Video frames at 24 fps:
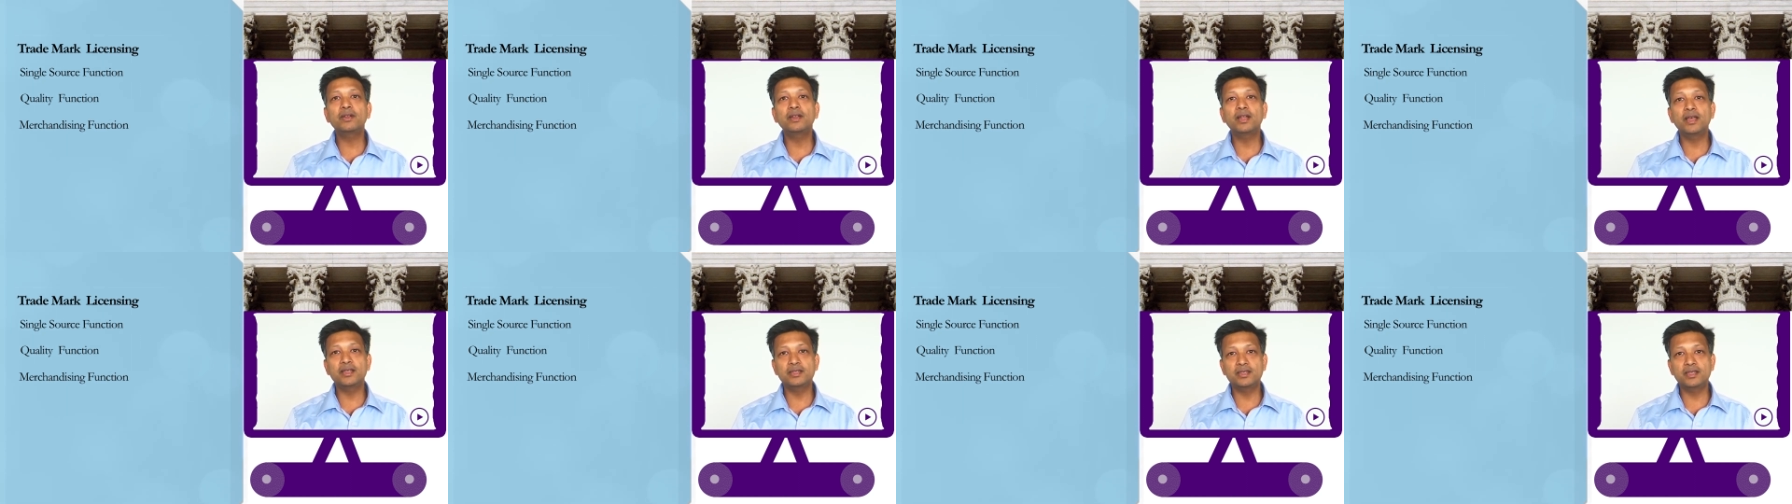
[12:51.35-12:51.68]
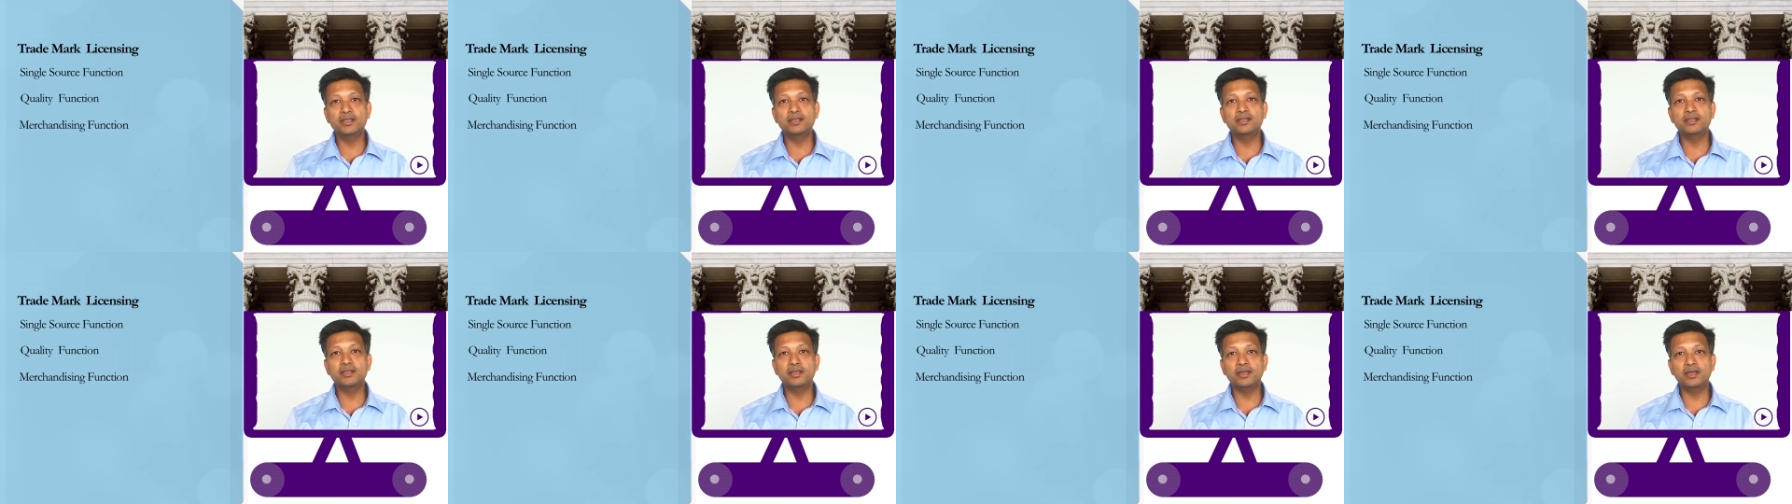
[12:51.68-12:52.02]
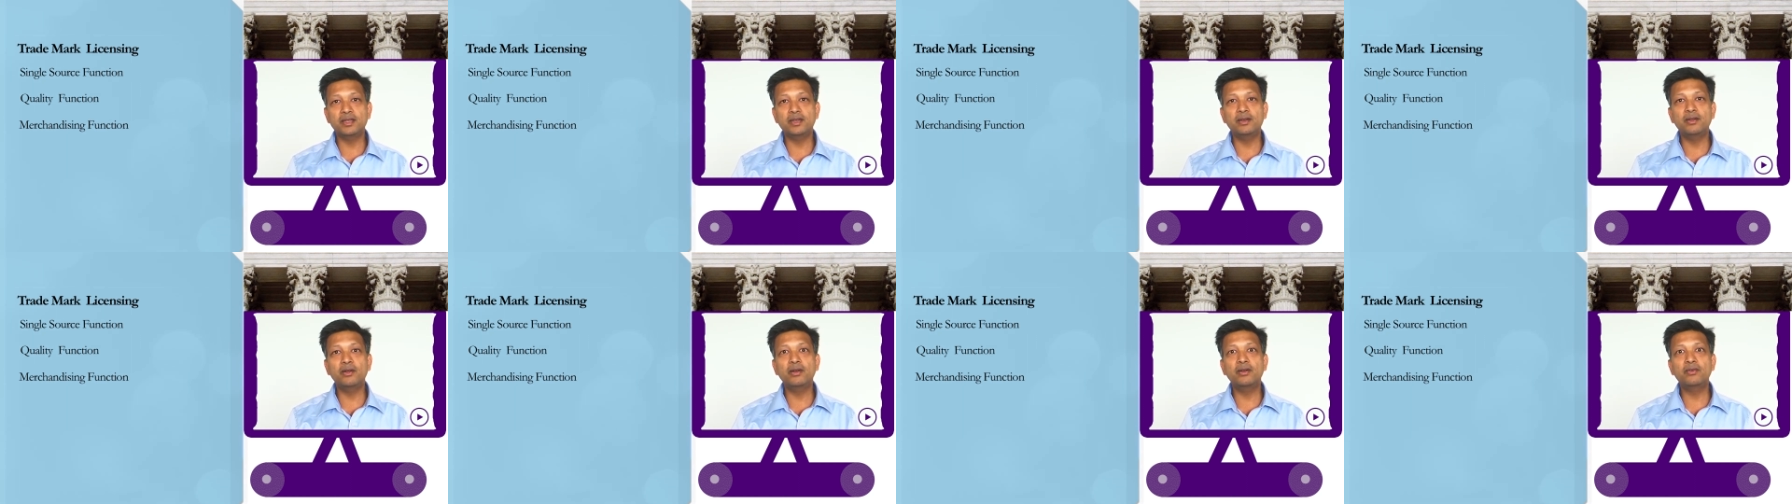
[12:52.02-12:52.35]
licensor
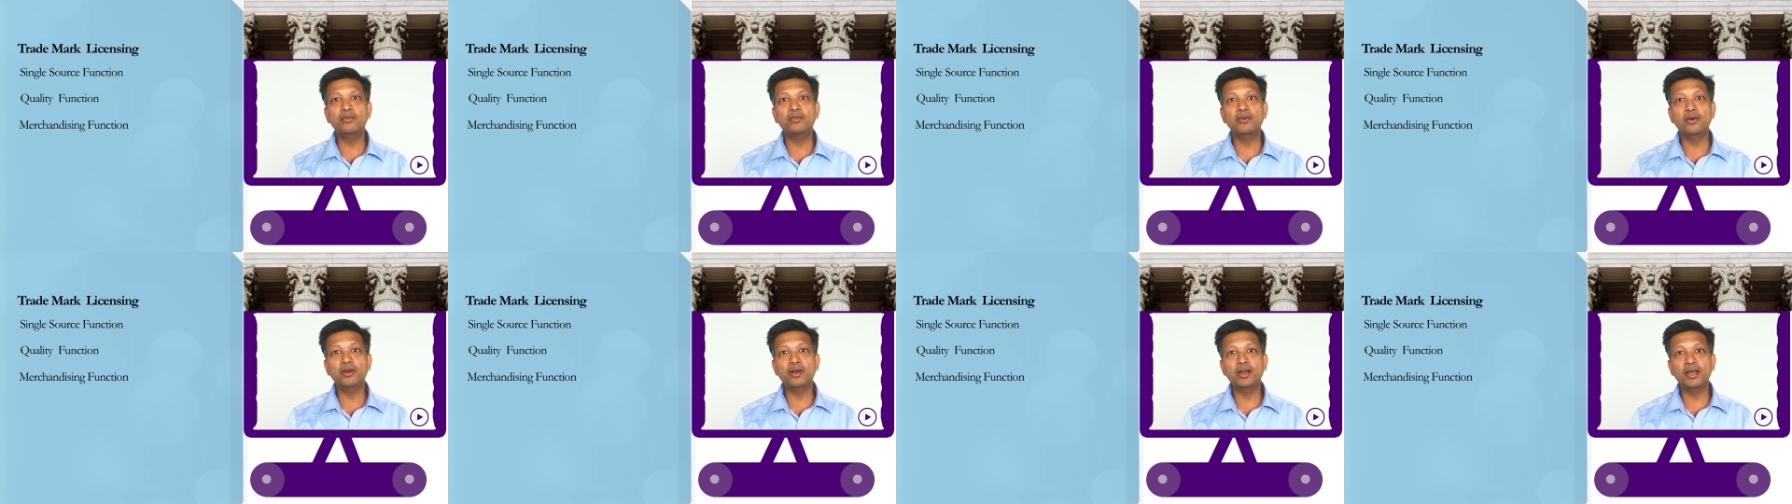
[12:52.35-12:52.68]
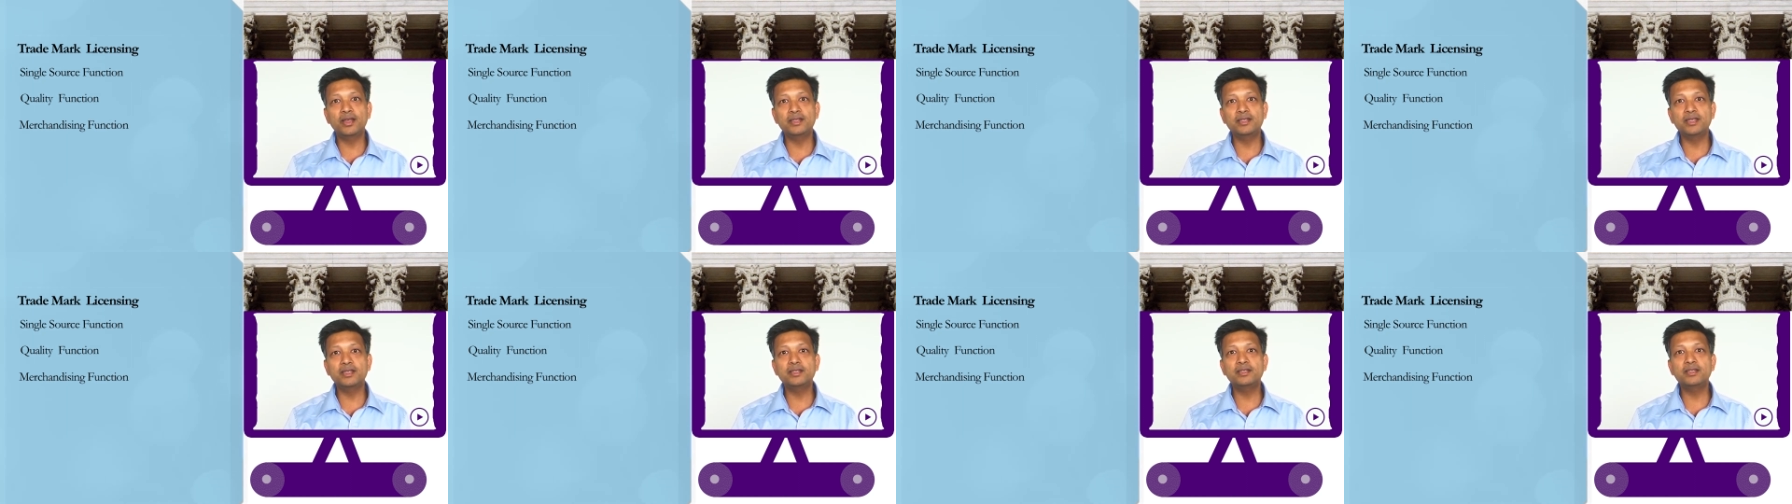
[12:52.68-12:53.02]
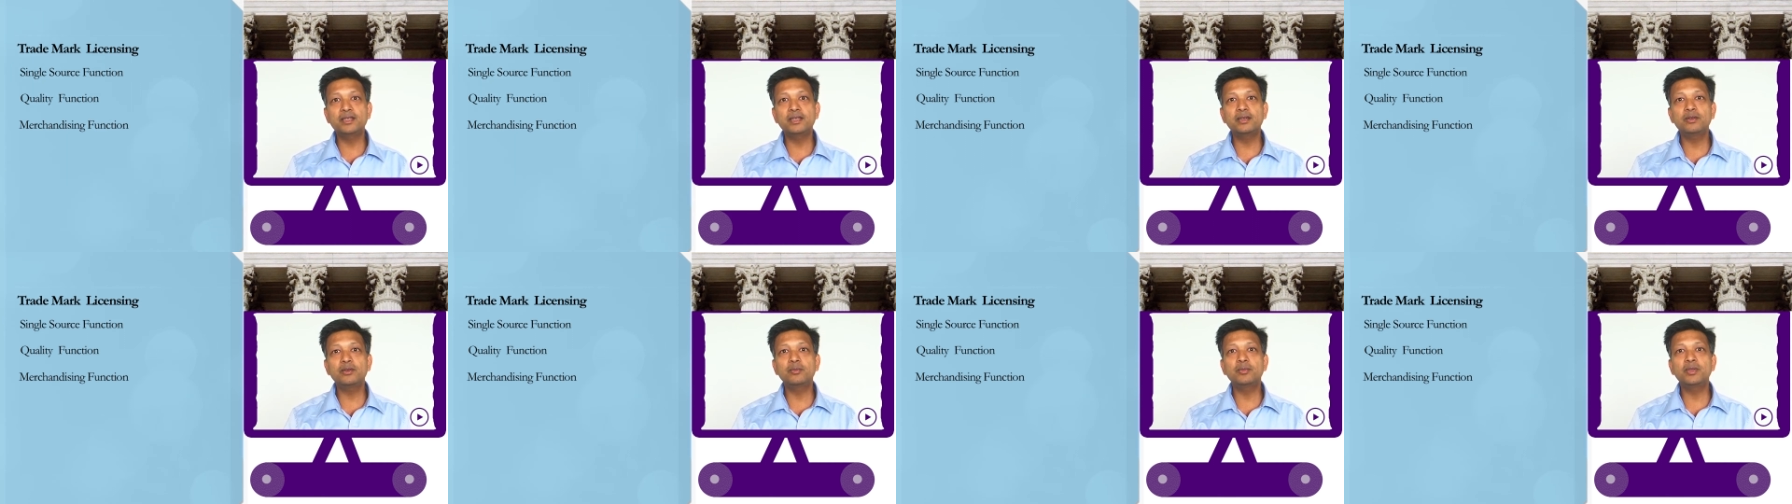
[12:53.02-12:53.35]
in order for
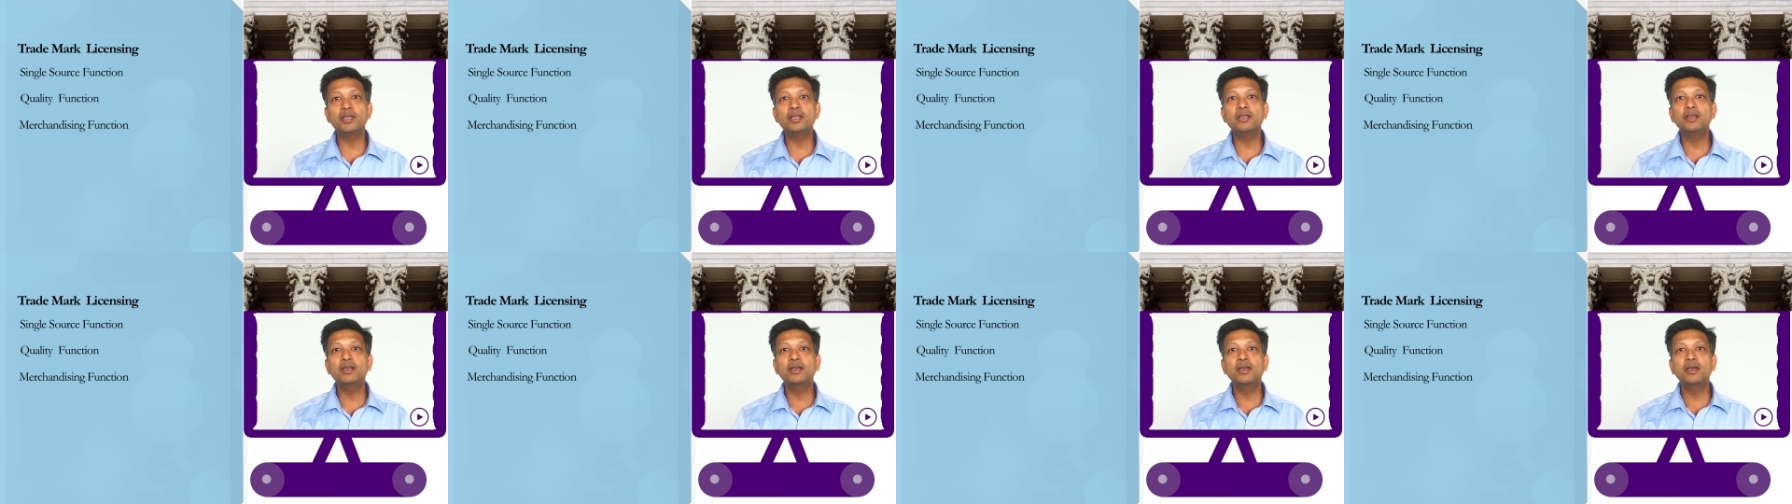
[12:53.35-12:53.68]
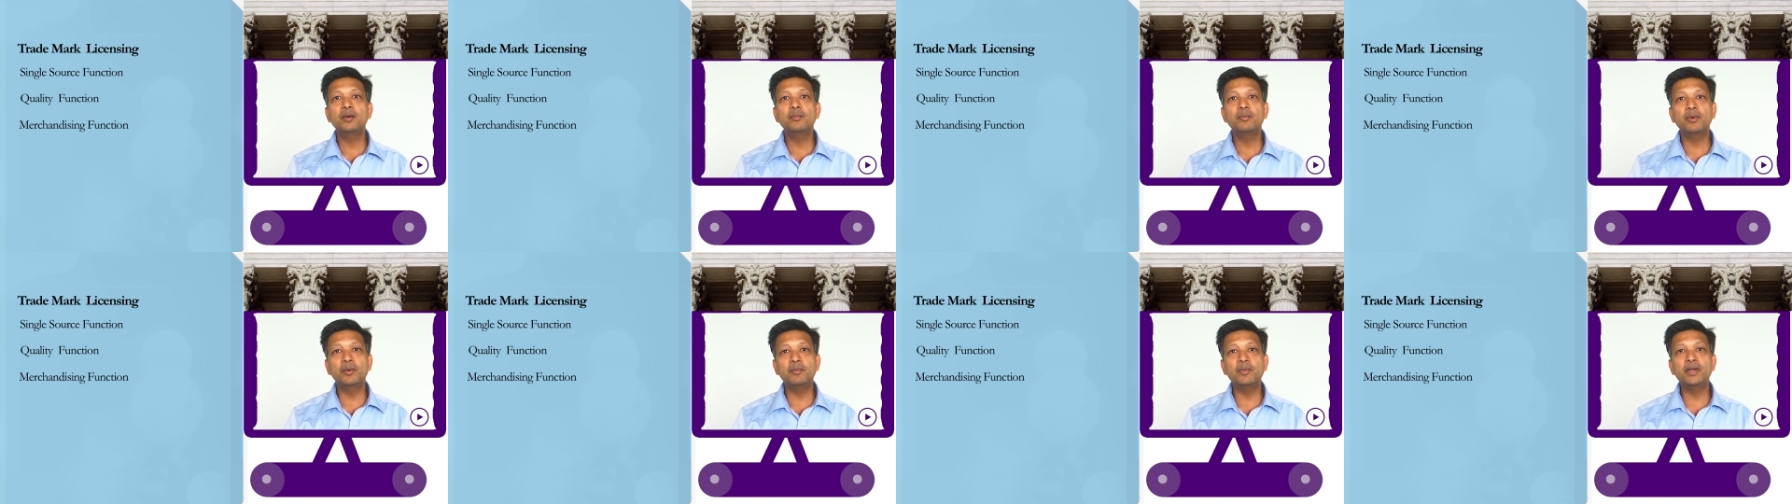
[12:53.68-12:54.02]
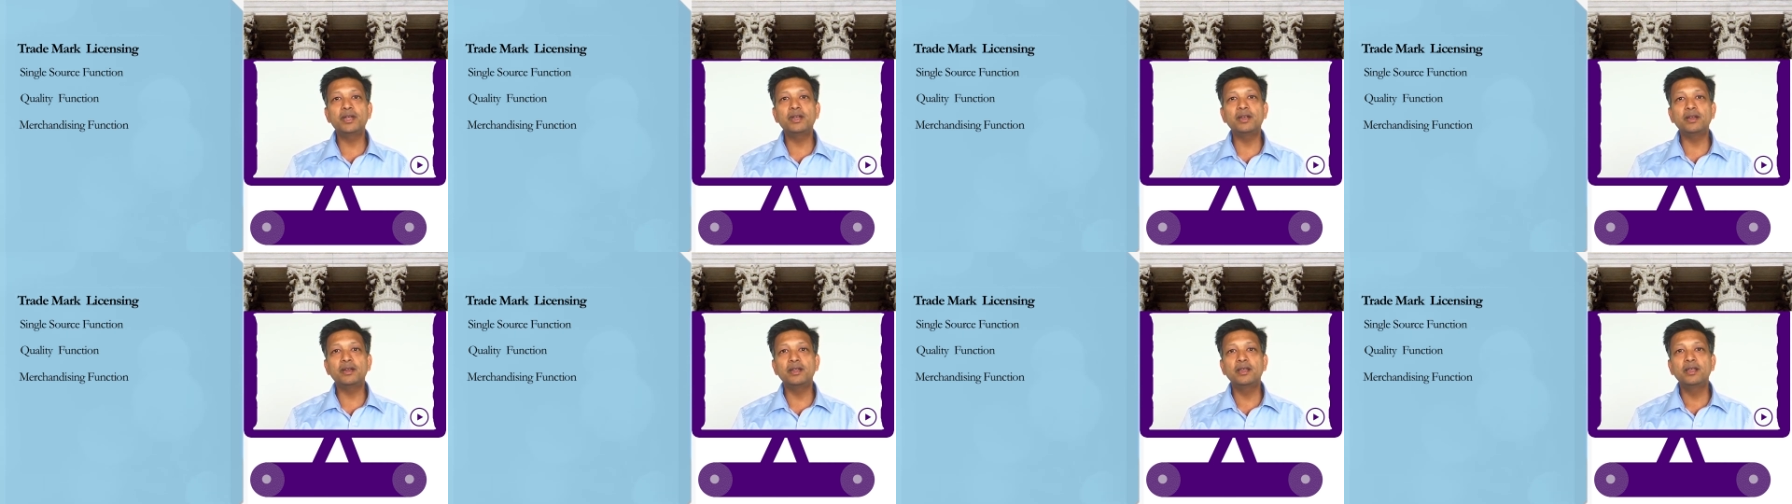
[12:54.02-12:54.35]
licensing to be
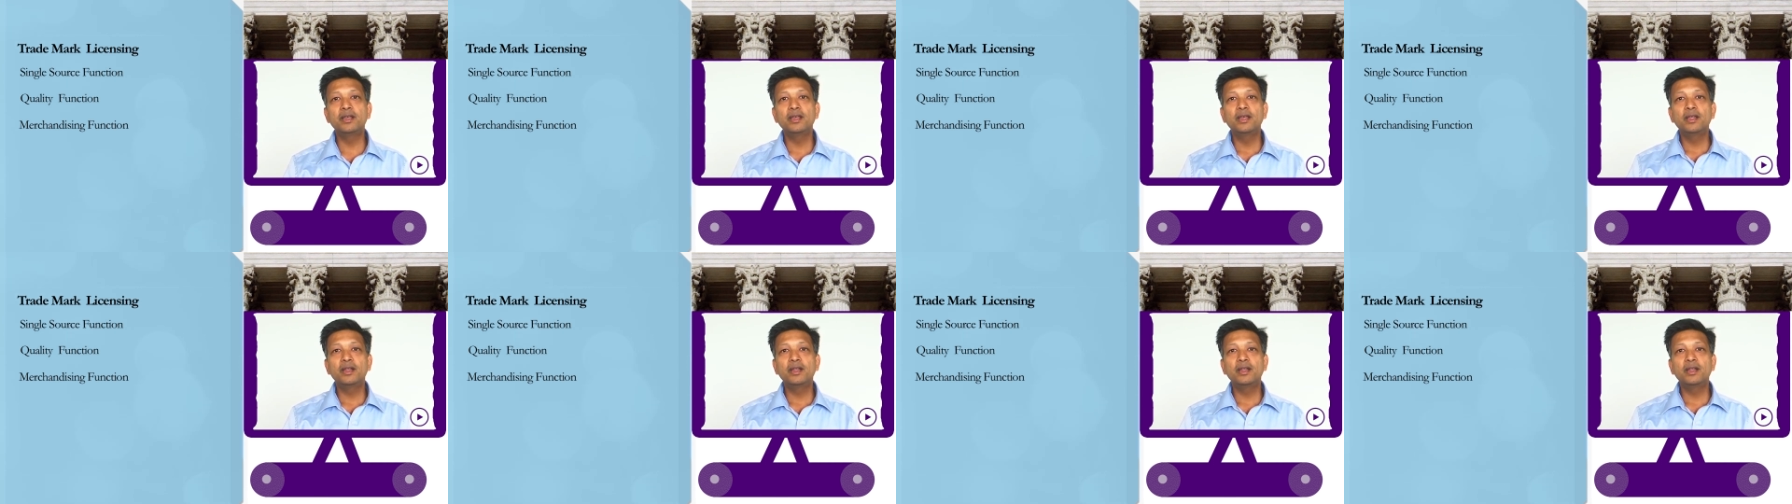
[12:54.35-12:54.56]
permitted.